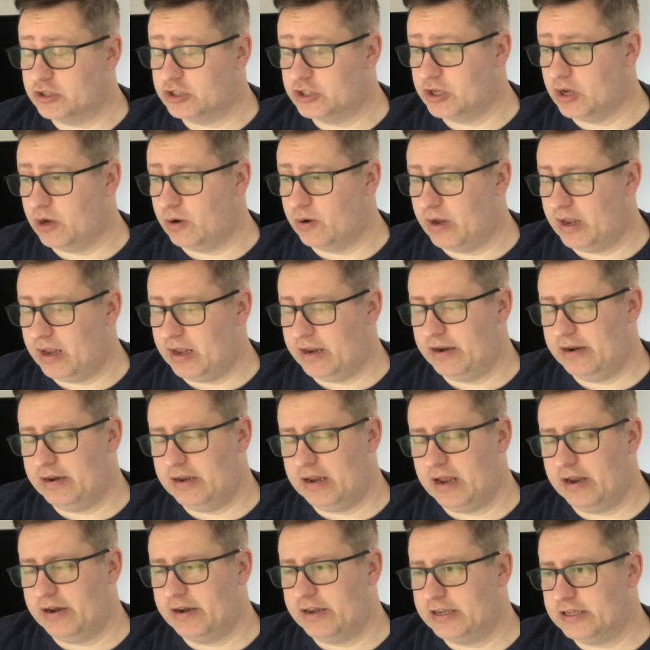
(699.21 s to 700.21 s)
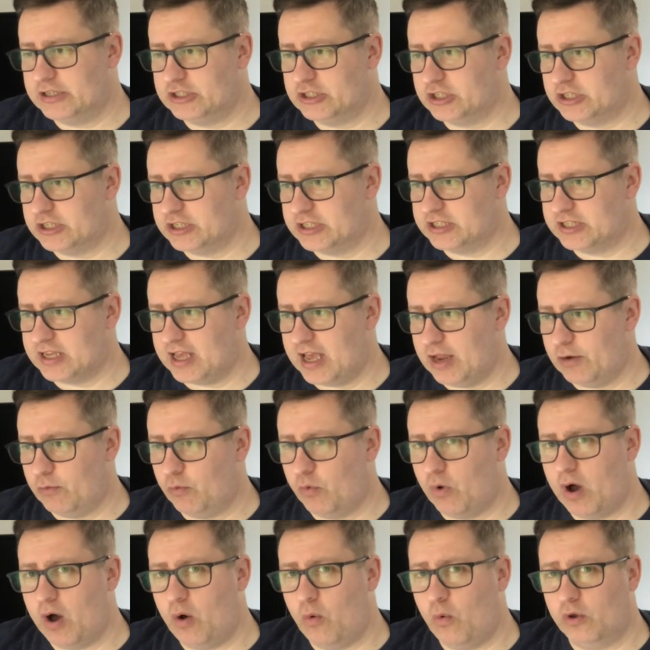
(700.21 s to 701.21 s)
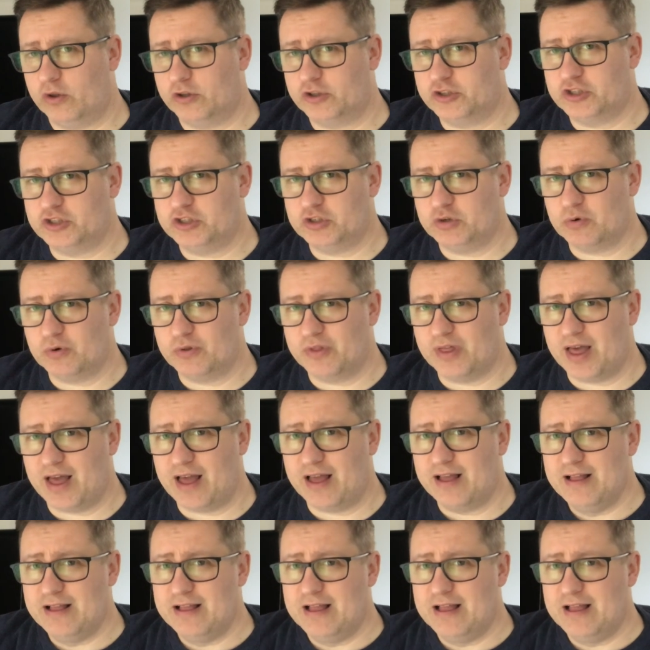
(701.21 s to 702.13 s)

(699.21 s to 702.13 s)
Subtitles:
So I need to decide what I want to do with that.